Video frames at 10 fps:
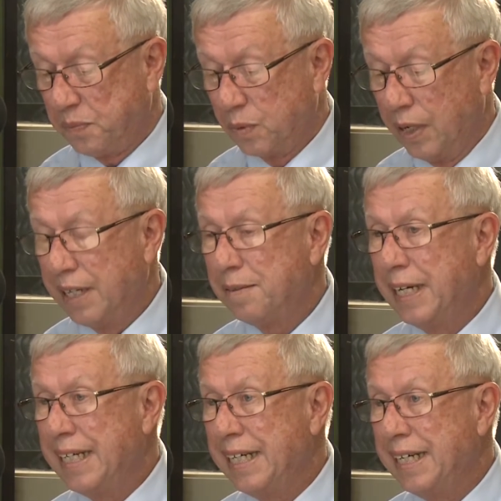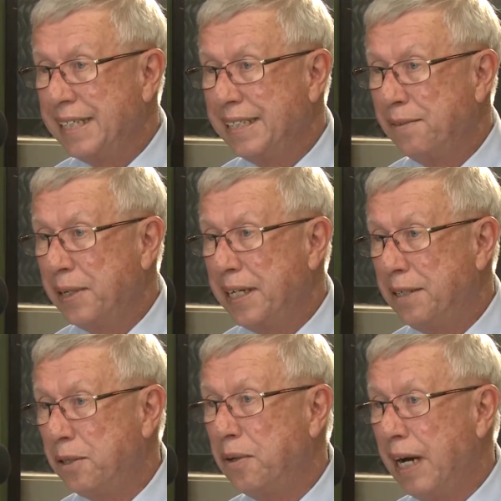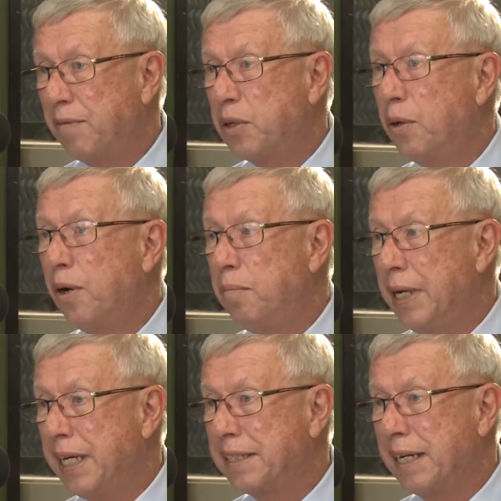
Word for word: So well, it, it, we do have to admit